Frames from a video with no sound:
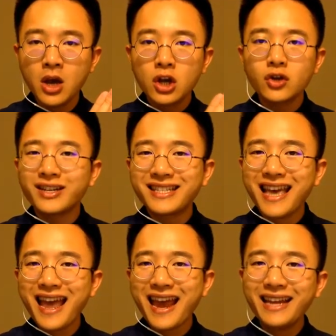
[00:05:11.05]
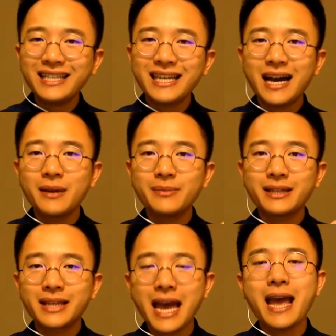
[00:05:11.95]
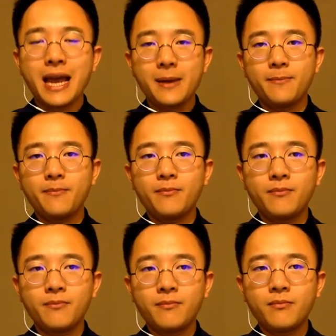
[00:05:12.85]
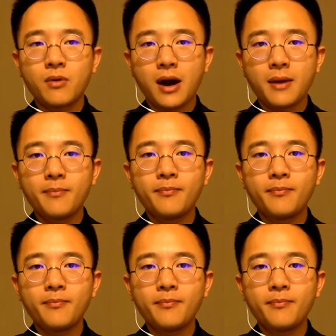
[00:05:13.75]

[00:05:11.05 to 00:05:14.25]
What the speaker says: So it's n times k, right?